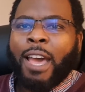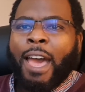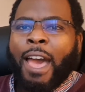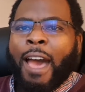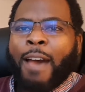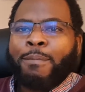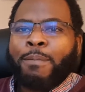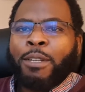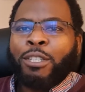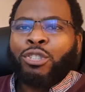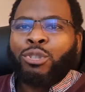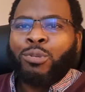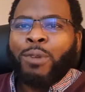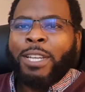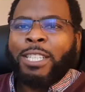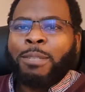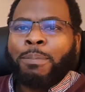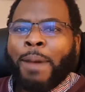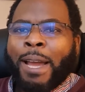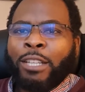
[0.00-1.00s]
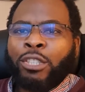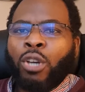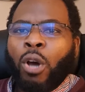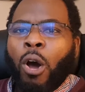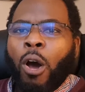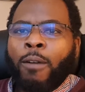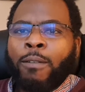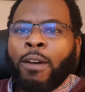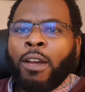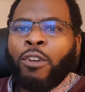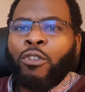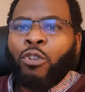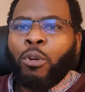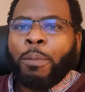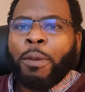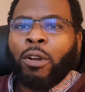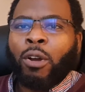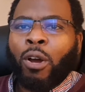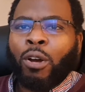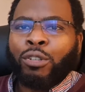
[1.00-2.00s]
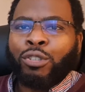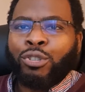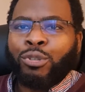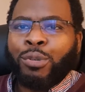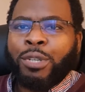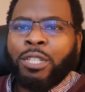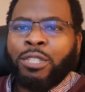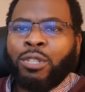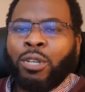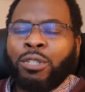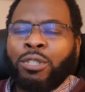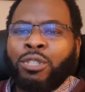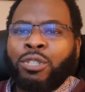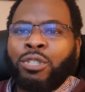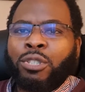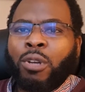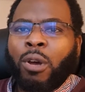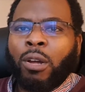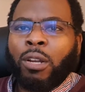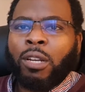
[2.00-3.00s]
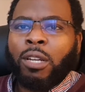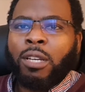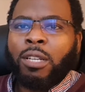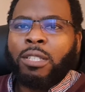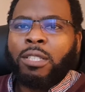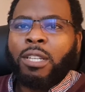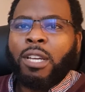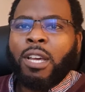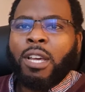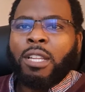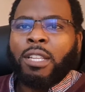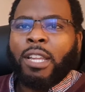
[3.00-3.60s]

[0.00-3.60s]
have been traced back to other European countries such as Scotland,